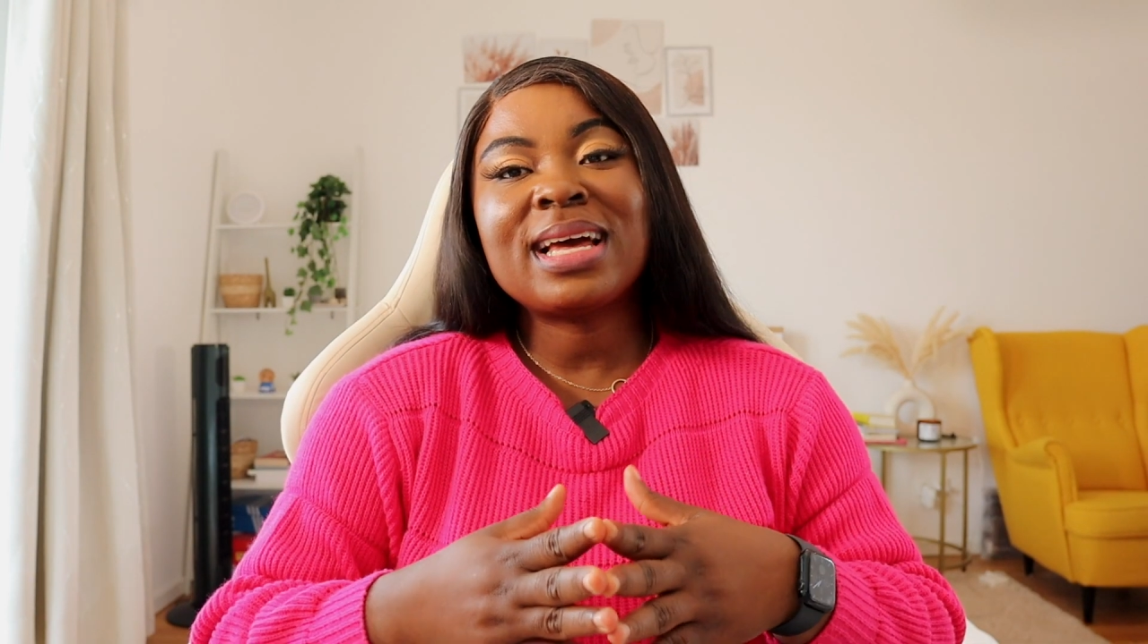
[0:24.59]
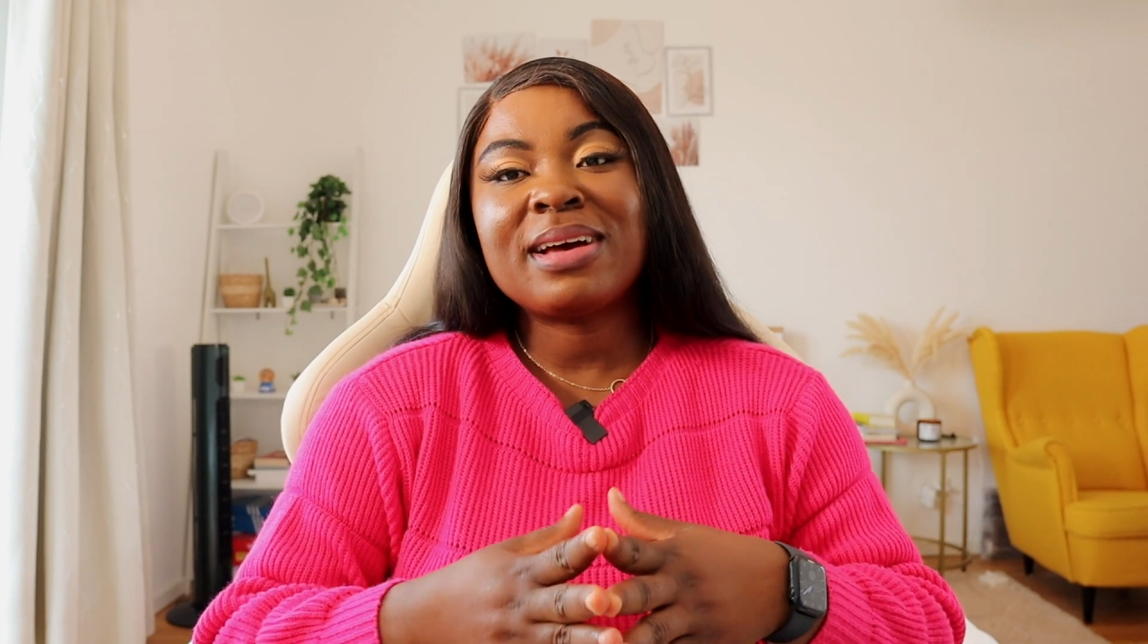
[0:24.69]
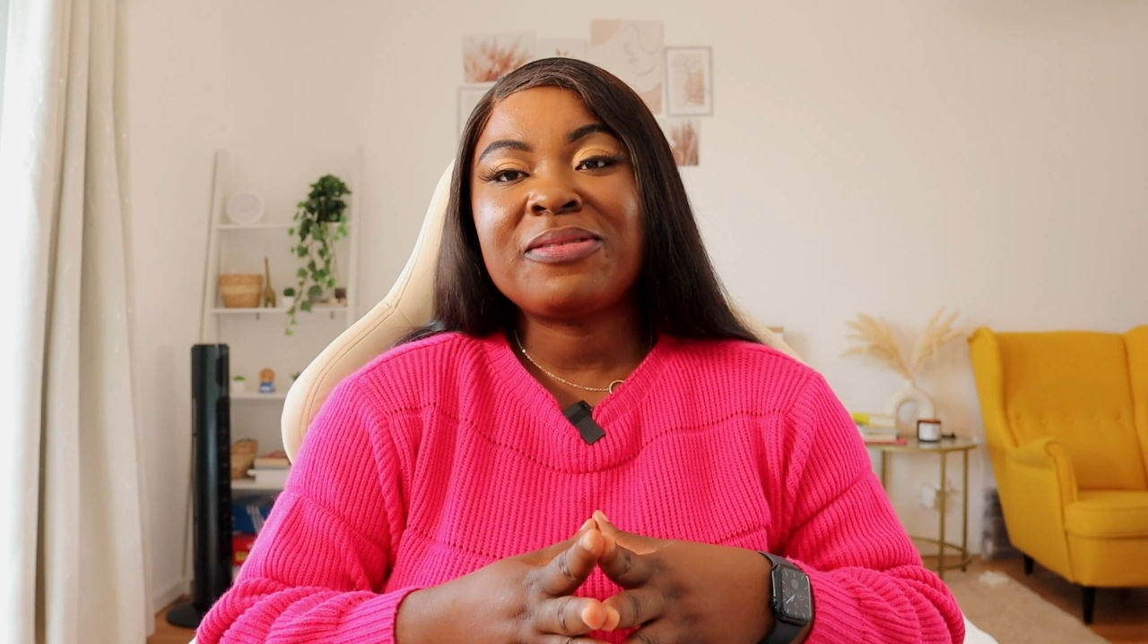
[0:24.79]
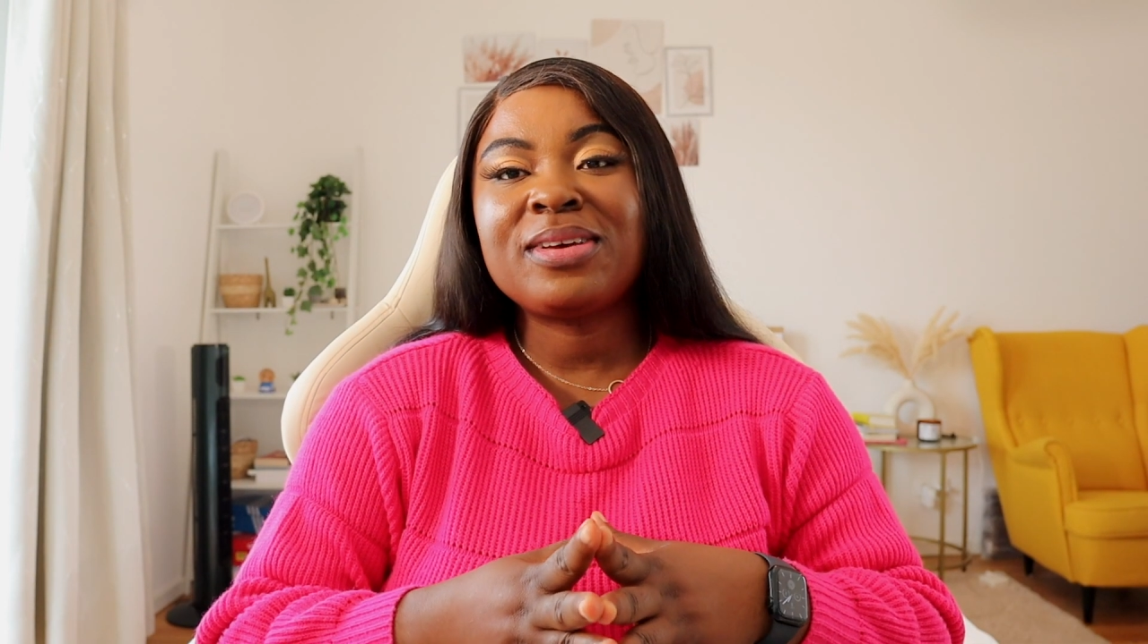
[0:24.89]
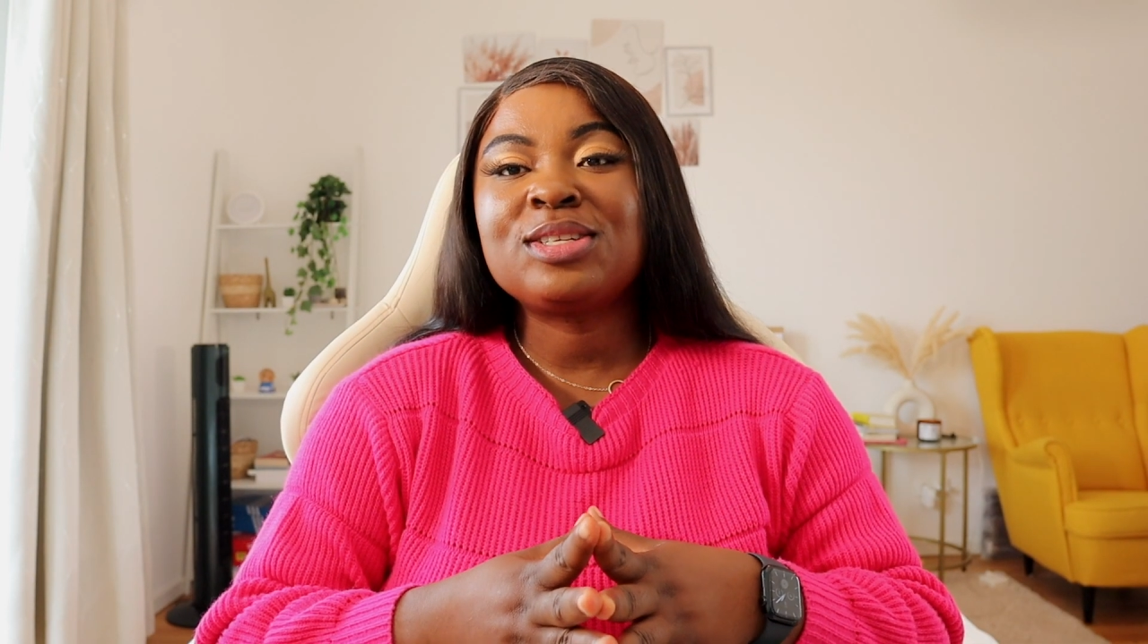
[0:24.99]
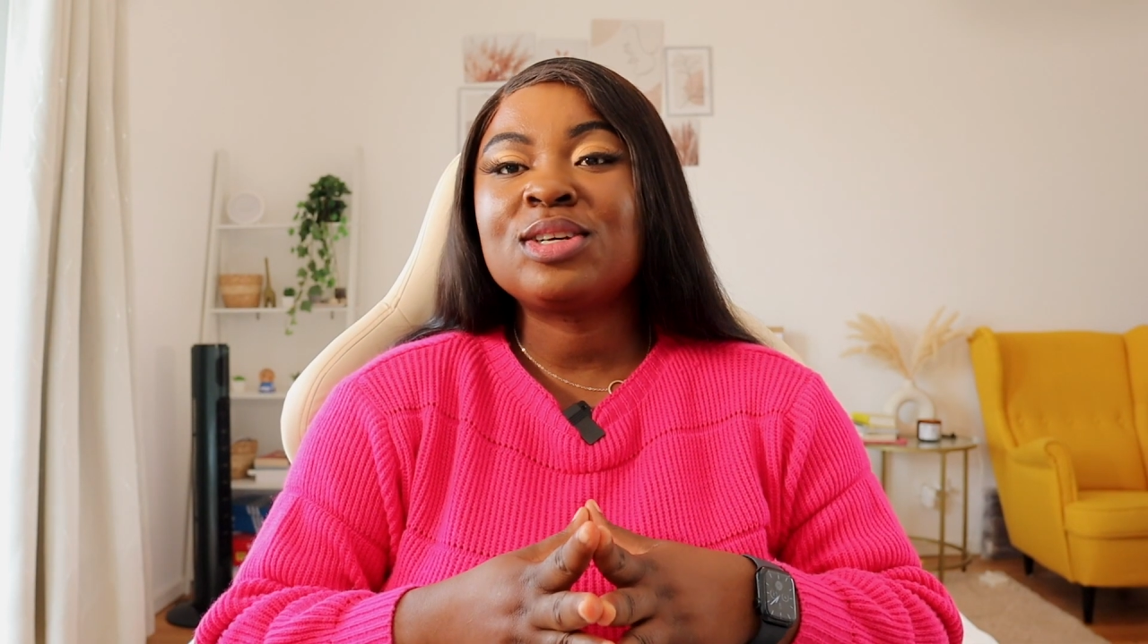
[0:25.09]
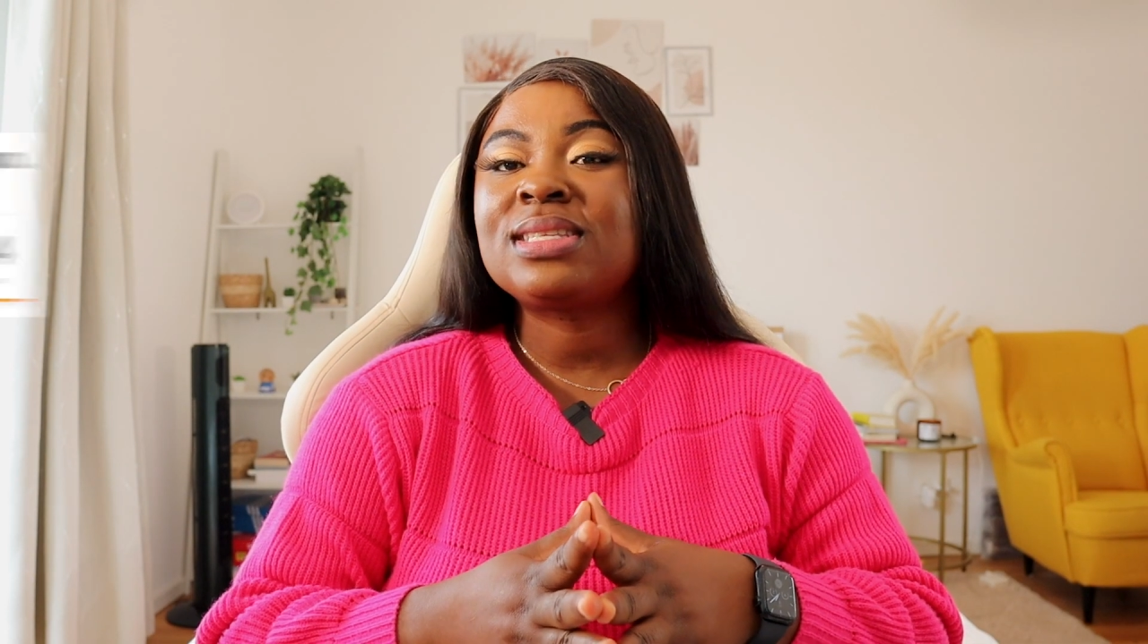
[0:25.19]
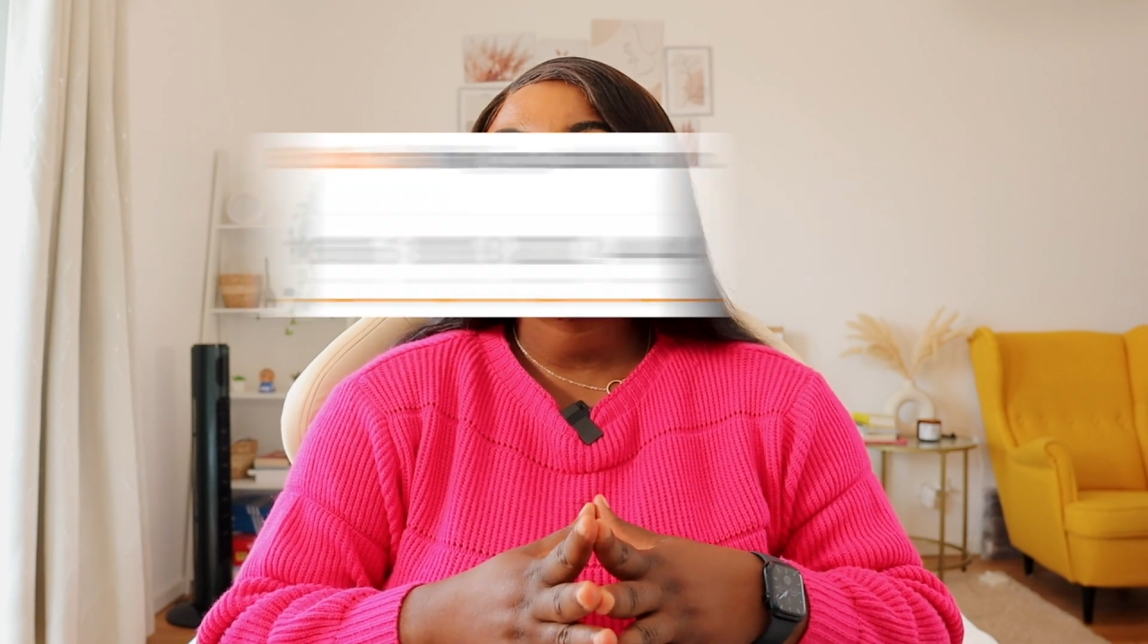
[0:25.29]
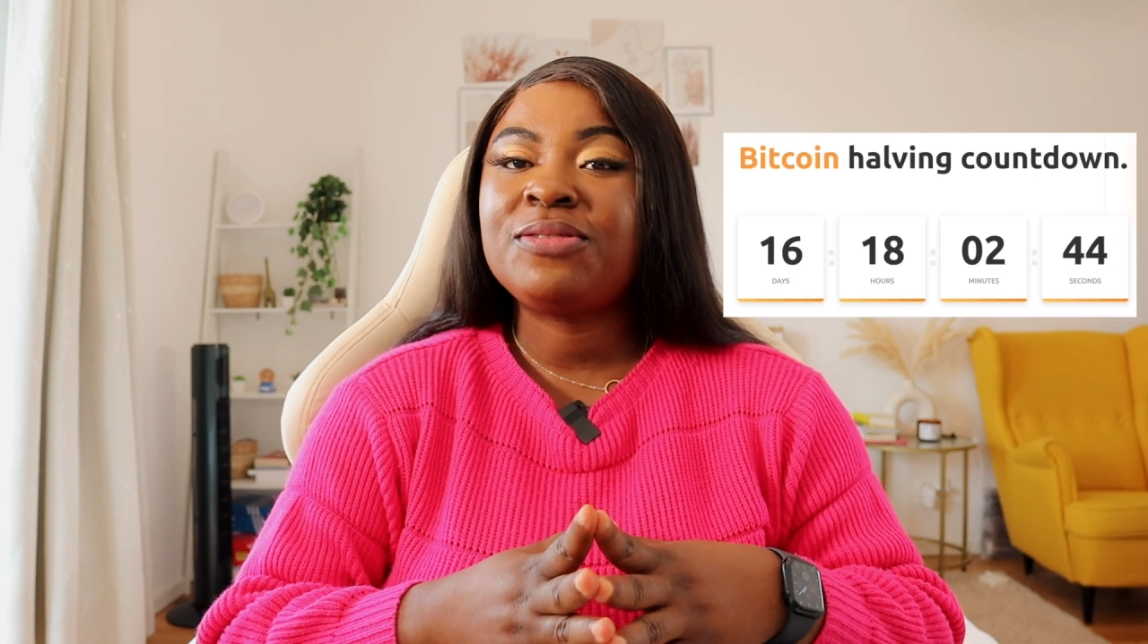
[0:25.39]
halving just a